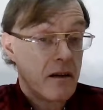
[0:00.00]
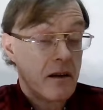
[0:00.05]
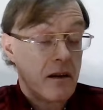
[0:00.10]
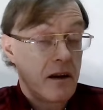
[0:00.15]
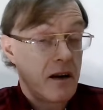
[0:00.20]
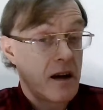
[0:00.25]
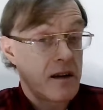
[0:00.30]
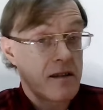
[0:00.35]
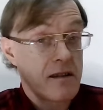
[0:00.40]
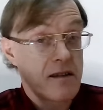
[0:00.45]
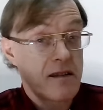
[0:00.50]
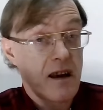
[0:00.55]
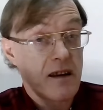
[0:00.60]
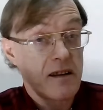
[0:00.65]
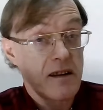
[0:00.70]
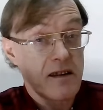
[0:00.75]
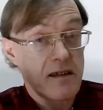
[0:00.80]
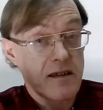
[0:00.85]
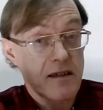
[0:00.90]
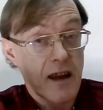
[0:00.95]
He hasn't said
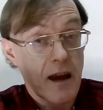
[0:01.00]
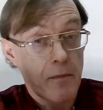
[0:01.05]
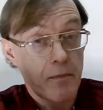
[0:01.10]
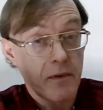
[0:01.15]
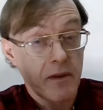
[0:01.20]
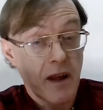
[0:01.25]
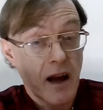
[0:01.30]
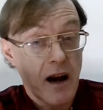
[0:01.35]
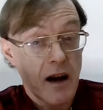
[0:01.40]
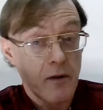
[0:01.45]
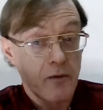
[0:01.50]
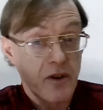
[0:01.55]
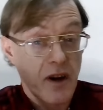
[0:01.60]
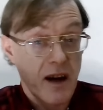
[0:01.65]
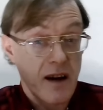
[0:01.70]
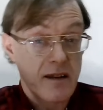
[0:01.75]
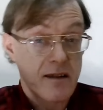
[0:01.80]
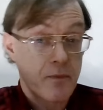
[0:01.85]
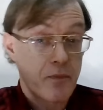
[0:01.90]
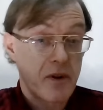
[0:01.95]
he's stepping down
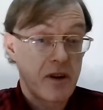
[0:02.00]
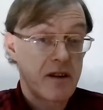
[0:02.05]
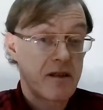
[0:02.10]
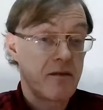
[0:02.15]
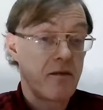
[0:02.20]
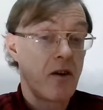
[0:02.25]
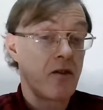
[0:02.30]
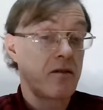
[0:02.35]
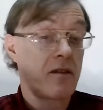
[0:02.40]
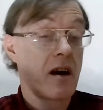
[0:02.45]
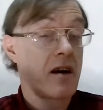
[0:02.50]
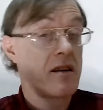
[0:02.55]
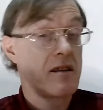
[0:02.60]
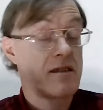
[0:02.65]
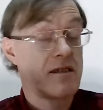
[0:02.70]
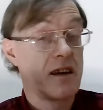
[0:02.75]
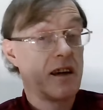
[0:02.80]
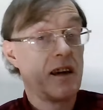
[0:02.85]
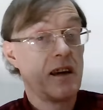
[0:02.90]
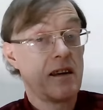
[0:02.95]
yet, but he's not
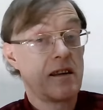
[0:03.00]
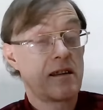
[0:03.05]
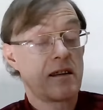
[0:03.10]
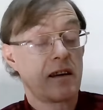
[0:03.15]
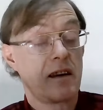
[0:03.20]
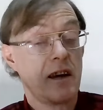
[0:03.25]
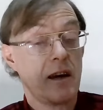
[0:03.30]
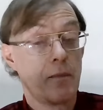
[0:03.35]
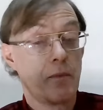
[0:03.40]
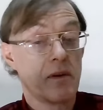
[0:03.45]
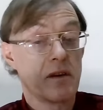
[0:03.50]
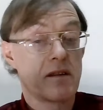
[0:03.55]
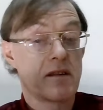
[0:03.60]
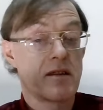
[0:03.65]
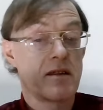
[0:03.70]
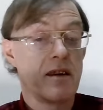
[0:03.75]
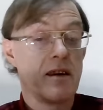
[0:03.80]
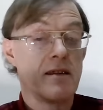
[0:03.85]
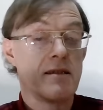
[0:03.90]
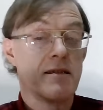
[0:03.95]
guaranteed to keep his
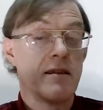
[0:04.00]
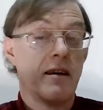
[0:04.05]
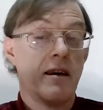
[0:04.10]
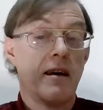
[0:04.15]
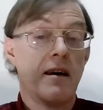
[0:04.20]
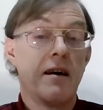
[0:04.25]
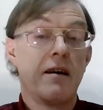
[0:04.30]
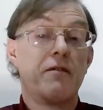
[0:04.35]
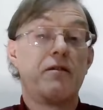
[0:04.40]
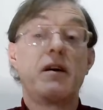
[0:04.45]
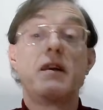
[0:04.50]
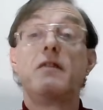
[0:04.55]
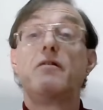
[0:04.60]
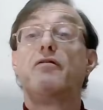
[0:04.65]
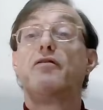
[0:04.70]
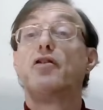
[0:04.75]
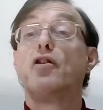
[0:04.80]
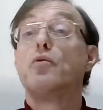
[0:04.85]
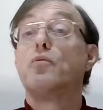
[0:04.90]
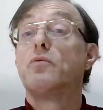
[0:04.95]
seat. Very
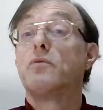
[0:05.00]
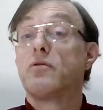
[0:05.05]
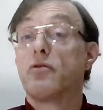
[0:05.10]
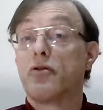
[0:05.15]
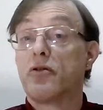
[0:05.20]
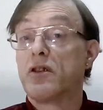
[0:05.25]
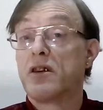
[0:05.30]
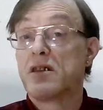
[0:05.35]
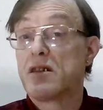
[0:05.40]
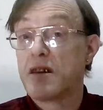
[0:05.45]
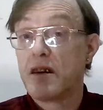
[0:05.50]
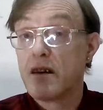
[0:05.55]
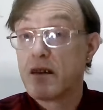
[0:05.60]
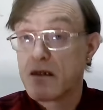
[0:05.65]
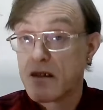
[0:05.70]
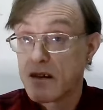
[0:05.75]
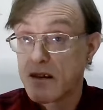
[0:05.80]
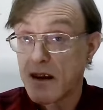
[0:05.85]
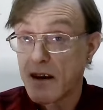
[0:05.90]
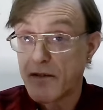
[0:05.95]
few Tory seats
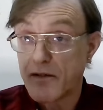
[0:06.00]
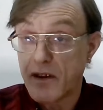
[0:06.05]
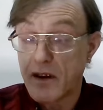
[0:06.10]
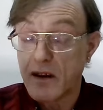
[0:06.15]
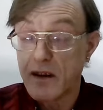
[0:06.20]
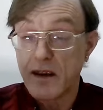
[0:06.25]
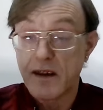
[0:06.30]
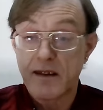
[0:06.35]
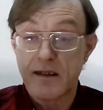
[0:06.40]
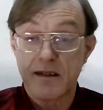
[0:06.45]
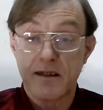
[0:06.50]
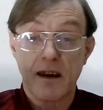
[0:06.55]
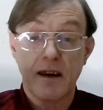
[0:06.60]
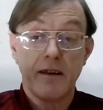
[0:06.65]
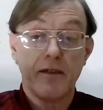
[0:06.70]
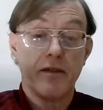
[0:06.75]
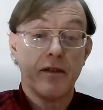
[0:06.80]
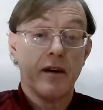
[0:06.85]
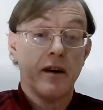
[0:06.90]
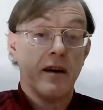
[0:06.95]
are definitely
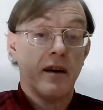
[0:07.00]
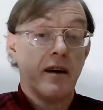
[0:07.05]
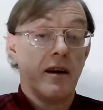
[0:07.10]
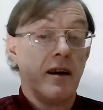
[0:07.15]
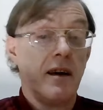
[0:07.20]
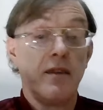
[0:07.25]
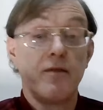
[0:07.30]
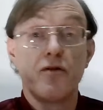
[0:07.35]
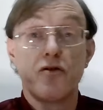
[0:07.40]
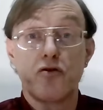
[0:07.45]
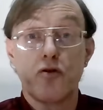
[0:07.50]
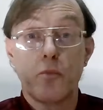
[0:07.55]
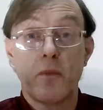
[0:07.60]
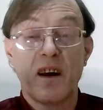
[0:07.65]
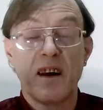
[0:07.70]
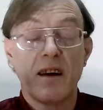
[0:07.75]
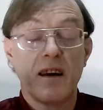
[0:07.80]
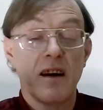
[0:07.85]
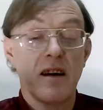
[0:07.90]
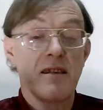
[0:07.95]
safe, even some
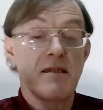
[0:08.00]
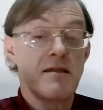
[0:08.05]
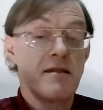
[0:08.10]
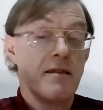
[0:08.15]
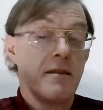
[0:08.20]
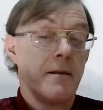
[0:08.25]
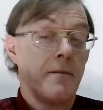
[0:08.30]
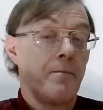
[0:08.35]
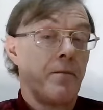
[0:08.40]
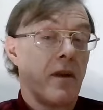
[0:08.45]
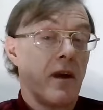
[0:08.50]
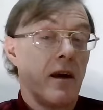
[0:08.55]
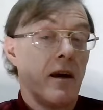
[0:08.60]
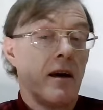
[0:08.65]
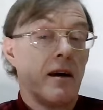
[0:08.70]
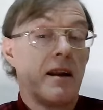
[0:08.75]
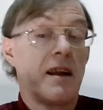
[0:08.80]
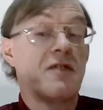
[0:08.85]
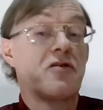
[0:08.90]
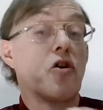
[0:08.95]
like his.
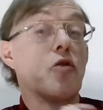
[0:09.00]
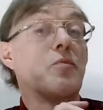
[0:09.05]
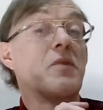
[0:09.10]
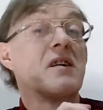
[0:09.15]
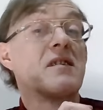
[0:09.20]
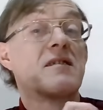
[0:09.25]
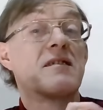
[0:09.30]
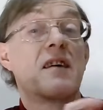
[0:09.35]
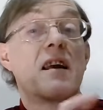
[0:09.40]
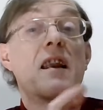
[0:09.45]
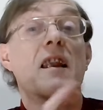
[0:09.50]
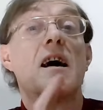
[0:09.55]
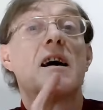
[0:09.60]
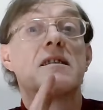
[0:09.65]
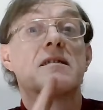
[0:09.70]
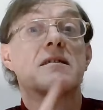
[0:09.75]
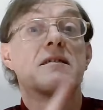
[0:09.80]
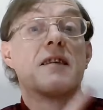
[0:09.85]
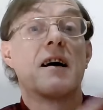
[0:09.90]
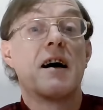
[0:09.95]
Let's hope this is the
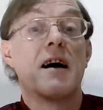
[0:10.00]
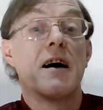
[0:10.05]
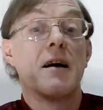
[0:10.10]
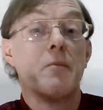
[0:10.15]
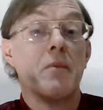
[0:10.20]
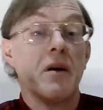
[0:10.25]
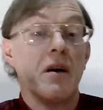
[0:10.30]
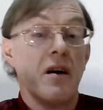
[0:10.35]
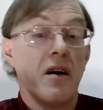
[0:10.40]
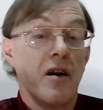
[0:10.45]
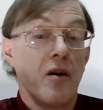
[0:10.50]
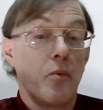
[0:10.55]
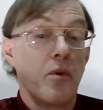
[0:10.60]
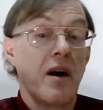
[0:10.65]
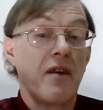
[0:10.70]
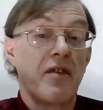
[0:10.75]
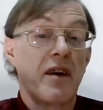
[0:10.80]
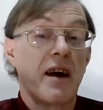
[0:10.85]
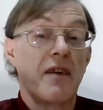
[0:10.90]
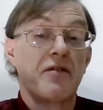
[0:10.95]
last time we
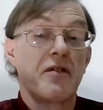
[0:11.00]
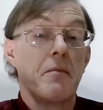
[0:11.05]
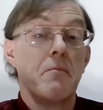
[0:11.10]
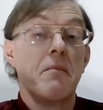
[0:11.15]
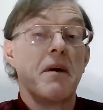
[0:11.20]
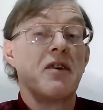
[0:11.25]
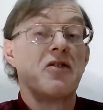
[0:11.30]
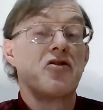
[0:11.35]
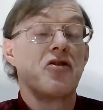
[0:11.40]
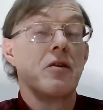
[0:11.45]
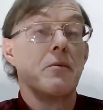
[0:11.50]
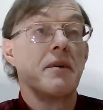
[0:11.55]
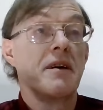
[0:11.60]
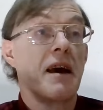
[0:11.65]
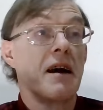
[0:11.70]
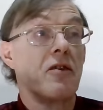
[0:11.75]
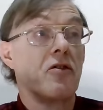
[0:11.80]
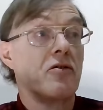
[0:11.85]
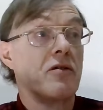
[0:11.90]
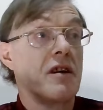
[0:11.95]
ever have to mention him
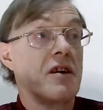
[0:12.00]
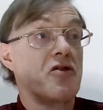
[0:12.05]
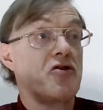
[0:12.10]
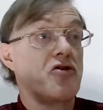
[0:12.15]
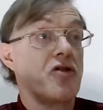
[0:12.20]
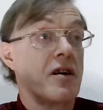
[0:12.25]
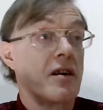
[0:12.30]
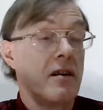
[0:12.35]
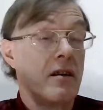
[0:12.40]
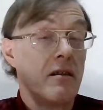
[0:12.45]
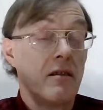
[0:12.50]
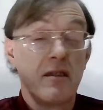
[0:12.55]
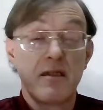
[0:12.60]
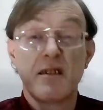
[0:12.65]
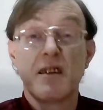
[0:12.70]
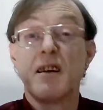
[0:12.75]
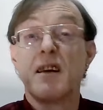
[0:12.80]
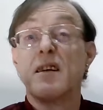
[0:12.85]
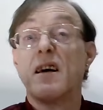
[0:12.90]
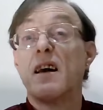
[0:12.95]
again on this channel,
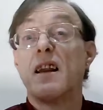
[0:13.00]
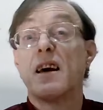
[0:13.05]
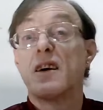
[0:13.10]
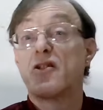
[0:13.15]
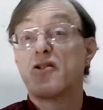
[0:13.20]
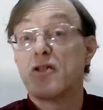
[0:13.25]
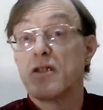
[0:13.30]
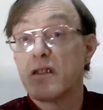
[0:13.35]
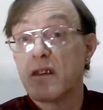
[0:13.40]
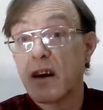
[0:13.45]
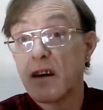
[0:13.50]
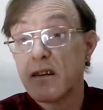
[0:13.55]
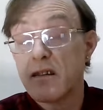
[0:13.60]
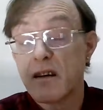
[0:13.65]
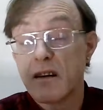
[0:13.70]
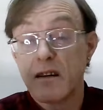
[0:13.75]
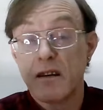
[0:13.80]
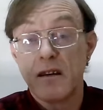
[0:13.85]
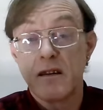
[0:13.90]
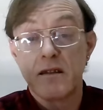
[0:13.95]
until election night
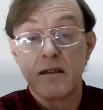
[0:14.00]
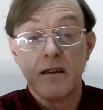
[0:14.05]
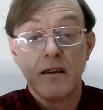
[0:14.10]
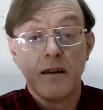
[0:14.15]
at least.